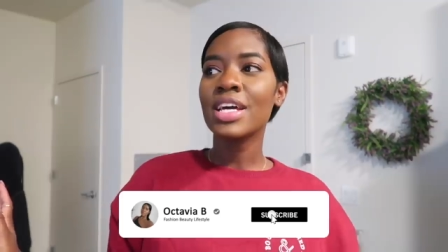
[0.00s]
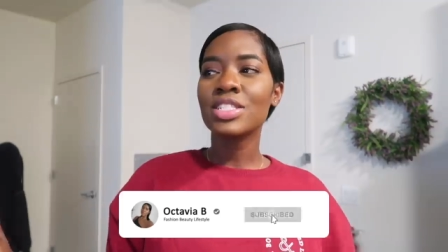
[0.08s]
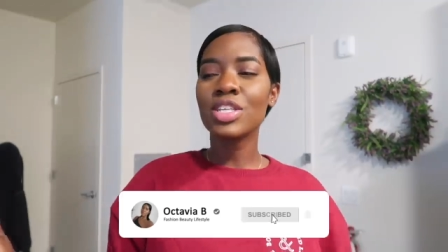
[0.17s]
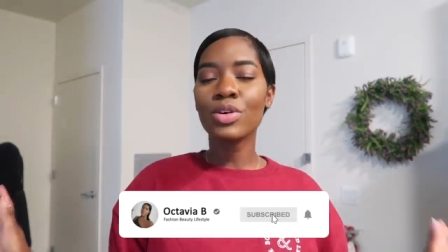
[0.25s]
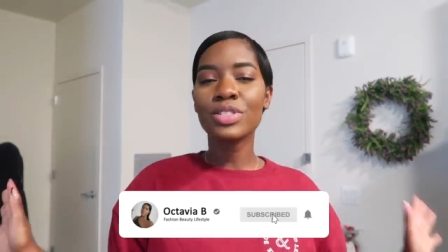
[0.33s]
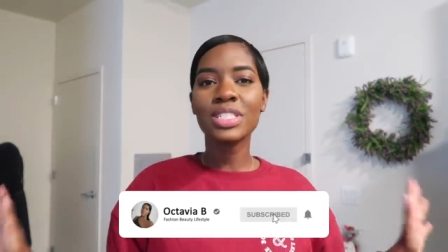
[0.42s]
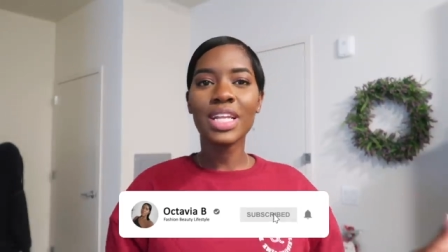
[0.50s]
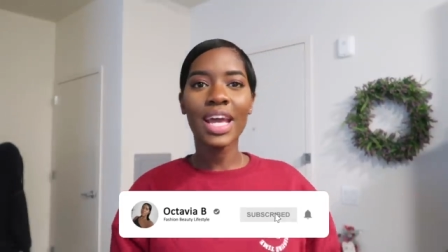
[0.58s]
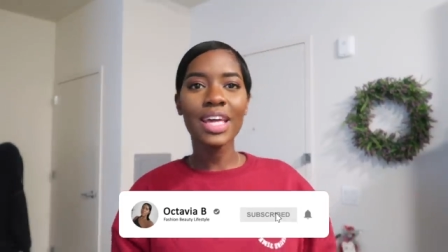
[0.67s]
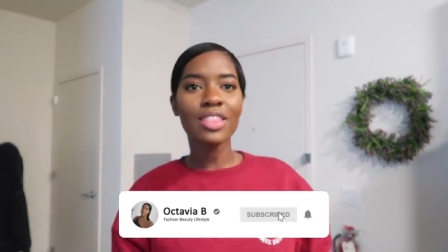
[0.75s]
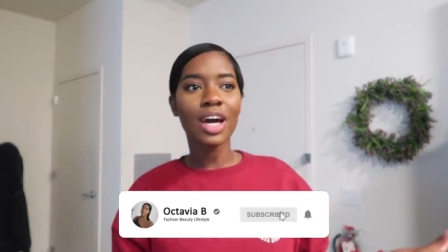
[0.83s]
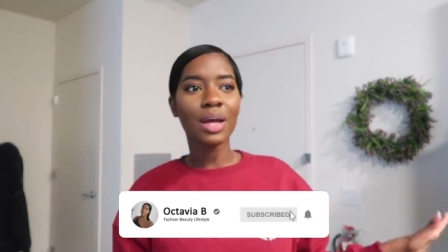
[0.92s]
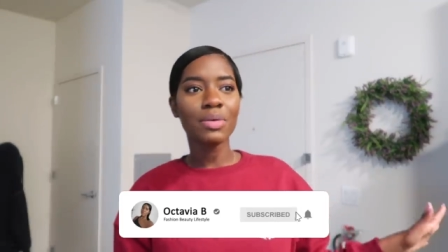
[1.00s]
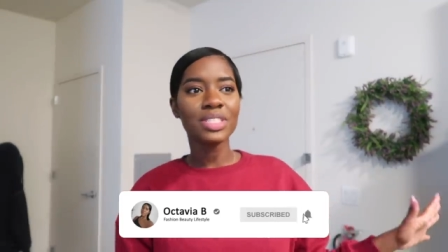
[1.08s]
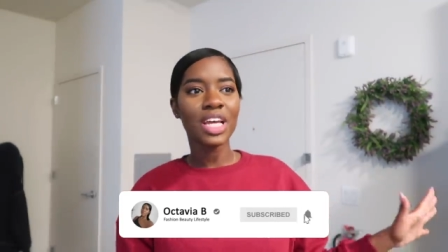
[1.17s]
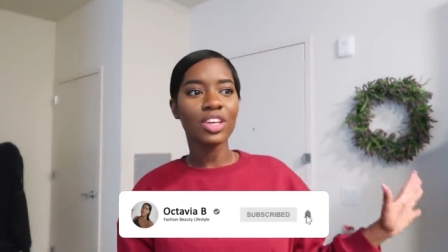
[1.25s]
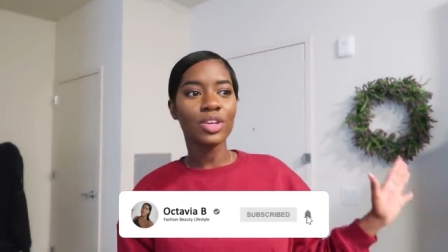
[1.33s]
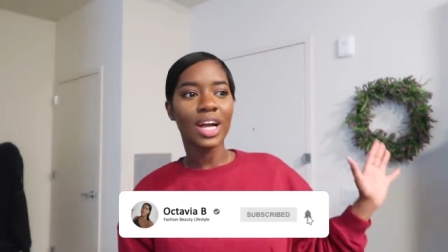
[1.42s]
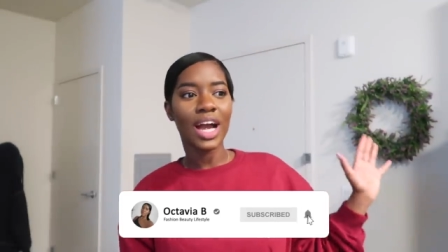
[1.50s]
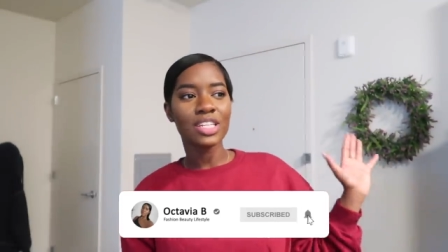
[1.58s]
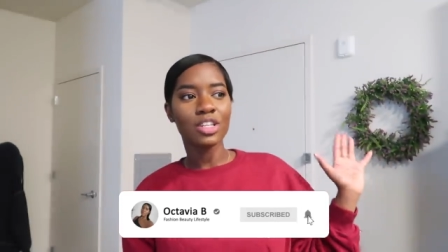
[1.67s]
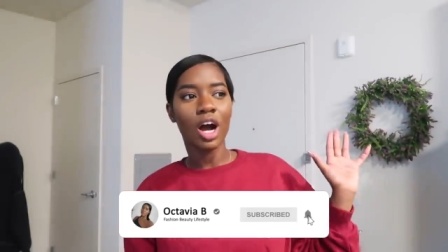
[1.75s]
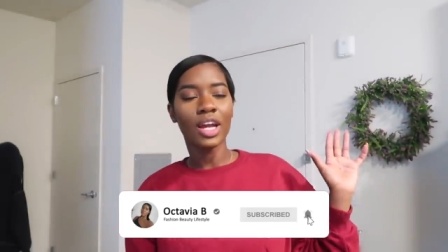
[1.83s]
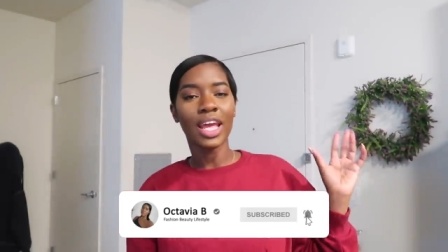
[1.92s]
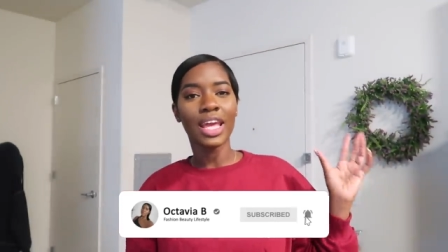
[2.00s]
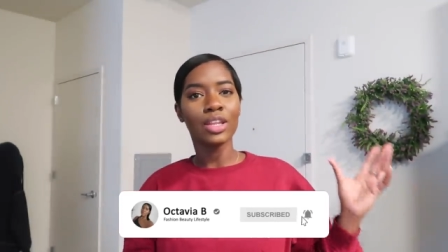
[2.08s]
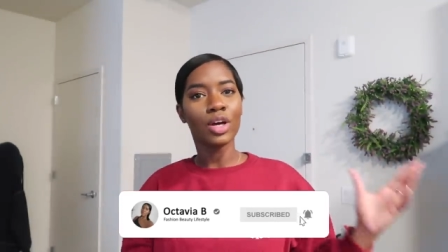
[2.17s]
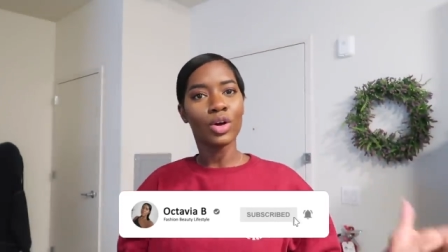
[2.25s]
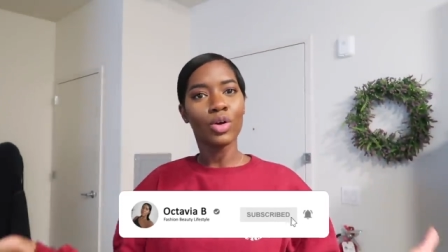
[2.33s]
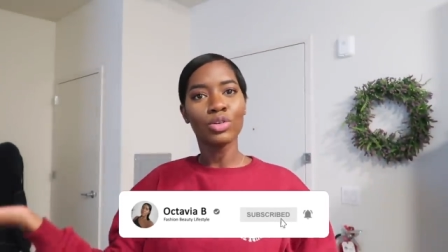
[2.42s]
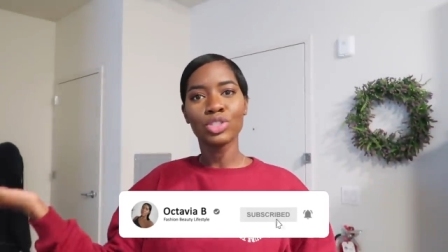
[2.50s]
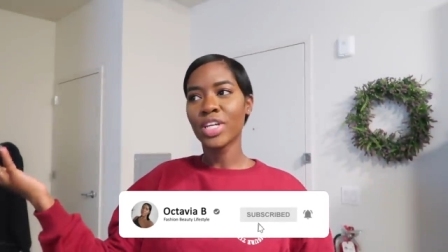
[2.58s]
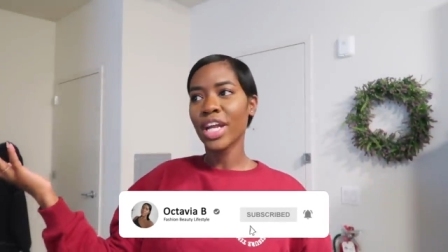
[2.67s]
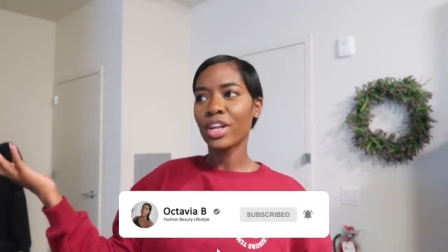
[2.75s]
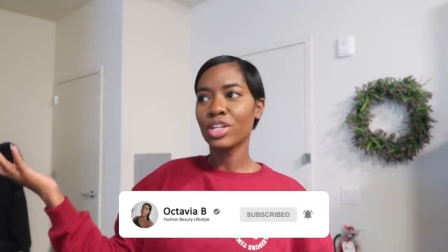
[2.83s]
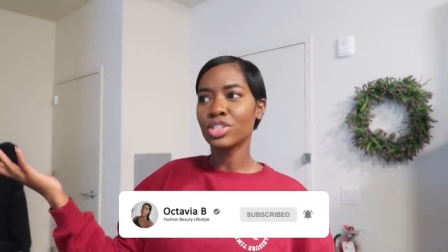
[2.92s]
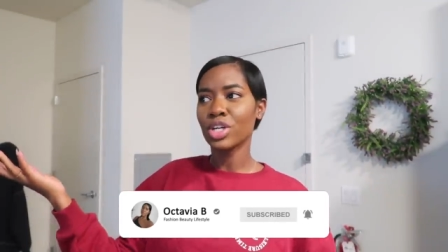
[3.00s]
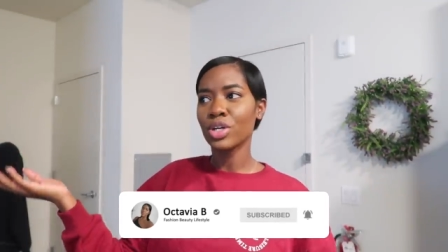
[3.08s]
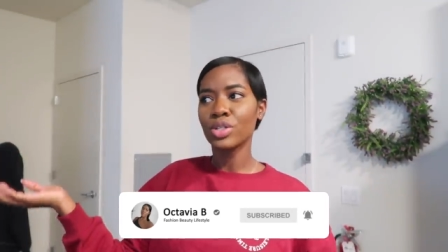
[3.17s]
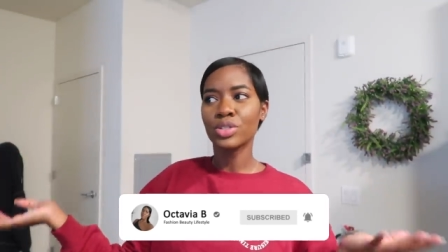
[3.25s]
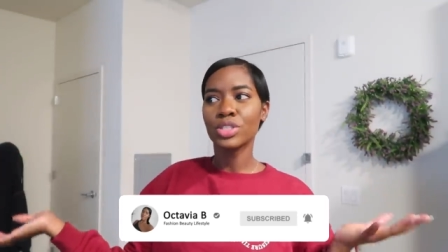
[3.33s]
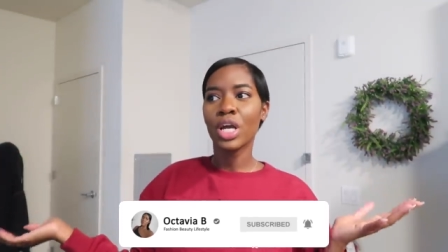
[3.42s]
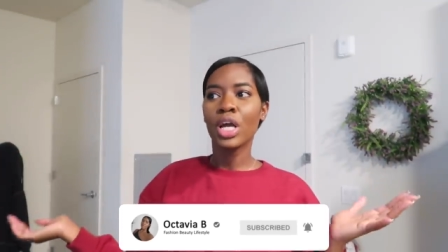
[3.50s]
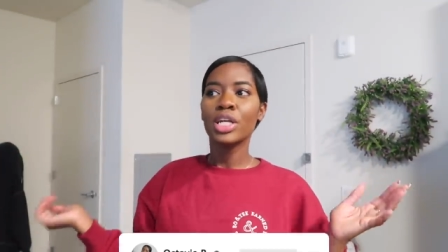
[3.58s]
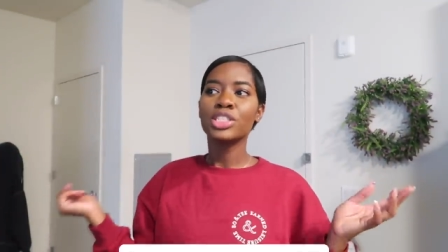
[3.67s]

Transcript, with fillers: So today I thought I would take you guys on a little Trader Joe's